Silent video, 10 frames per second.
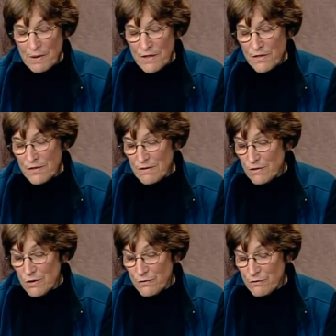I
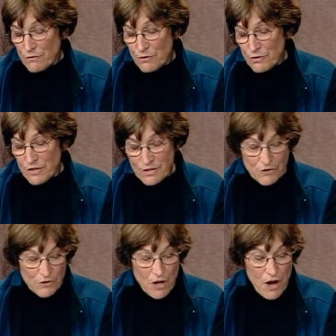don't know if you're referring to
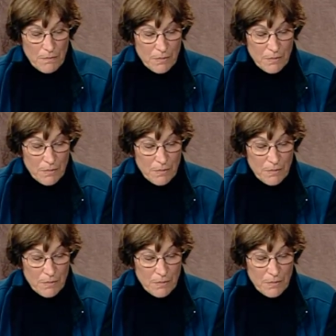this or not,